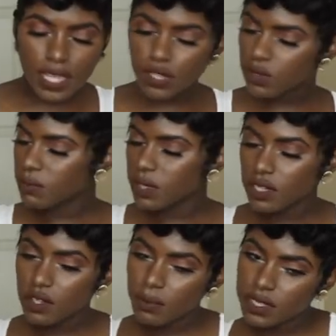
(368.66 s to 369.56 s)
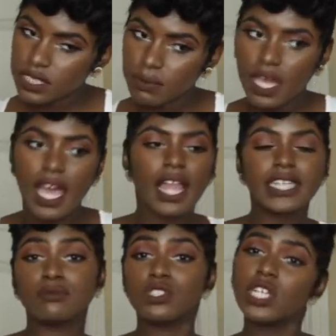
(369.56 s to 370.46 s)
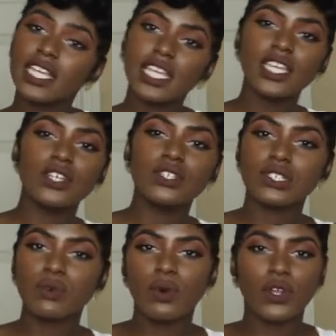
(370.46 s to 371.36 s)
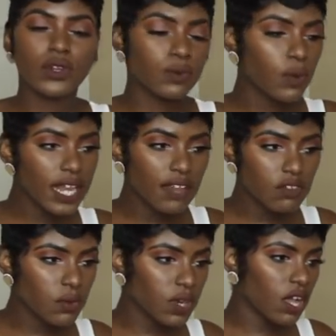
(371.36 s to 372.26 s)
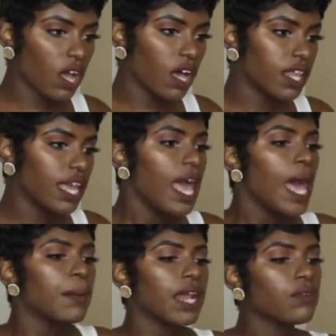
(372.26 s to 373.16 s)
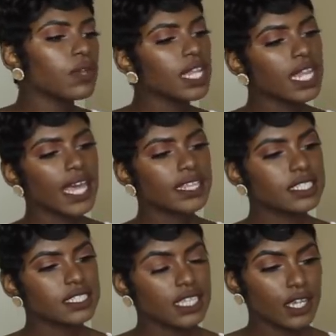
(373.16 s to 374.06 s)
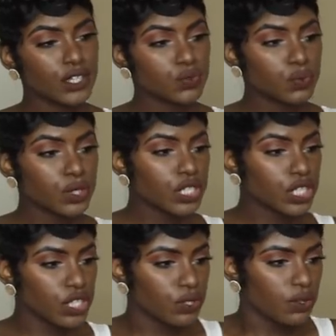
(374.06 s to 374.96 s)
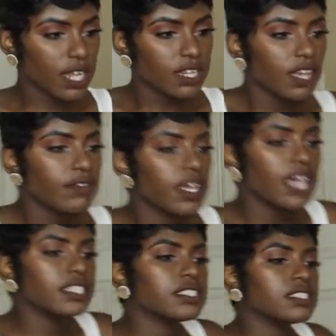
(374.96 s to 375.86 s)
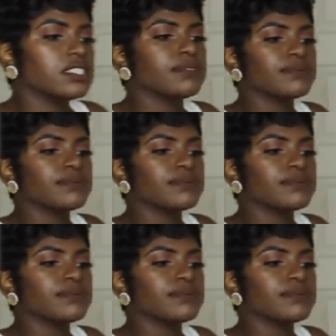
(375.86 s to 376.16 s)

bit, you can put a little bit some like some chunky heels on or whatever you want to call it. But I really like this set here. It's really cute. I love it, honestly.